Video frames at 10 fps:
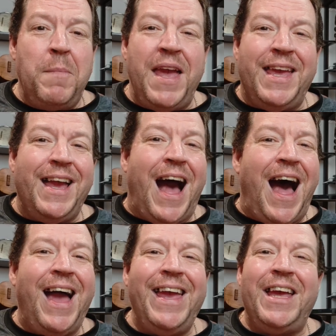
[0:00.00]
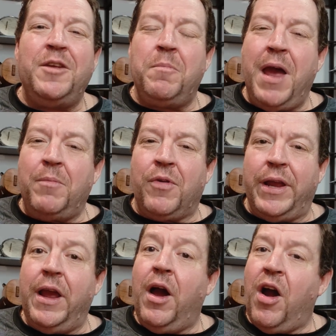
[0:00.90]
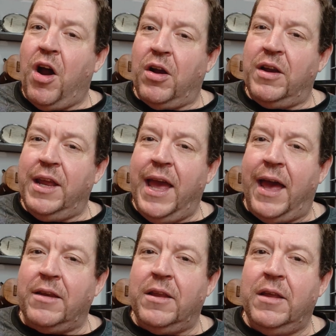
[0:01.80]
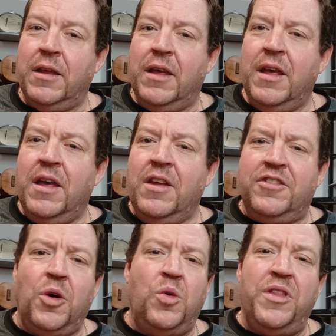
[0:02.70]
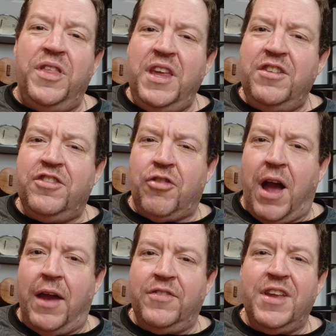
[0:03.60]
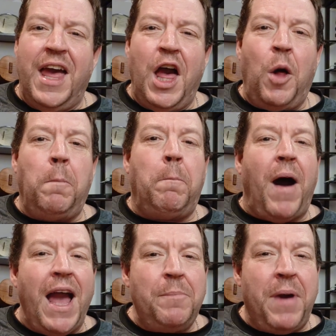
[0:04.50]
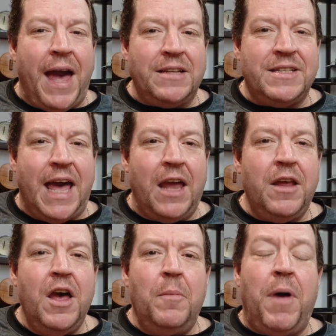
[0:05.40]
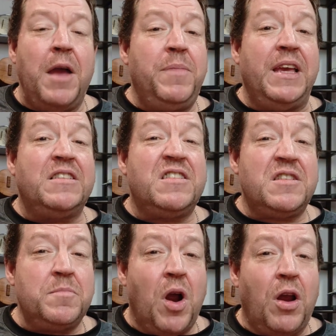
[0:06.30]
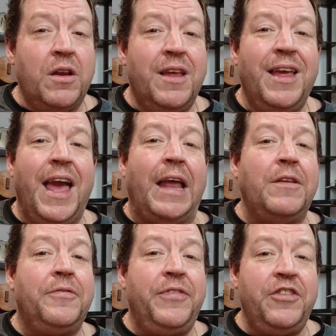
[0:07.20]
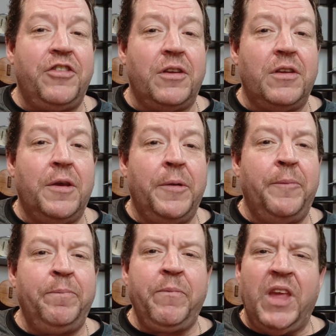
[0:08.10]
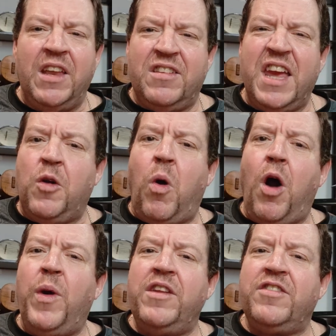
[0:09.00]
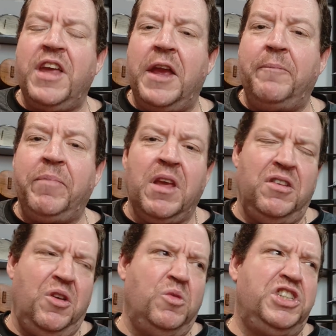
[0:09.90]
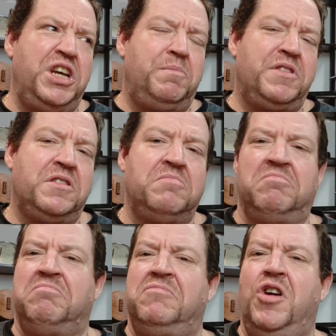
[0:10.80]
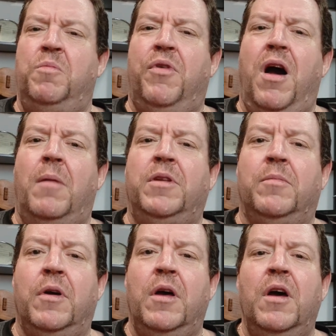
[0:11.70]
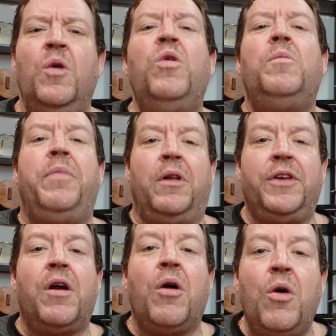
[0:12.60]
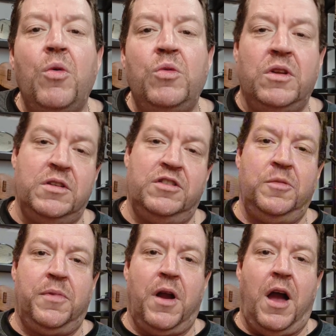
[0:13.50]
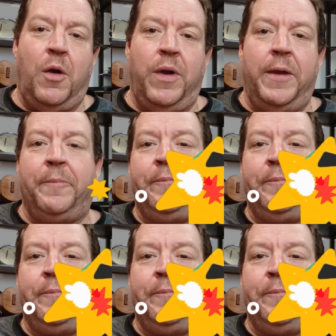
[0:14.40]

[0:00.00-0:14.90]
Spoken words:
making high-end memory hard to get. So these drives help bypass that by being smart and efficient. It's like Huawei saying, no chips, no problem. We'll build our own superhighway.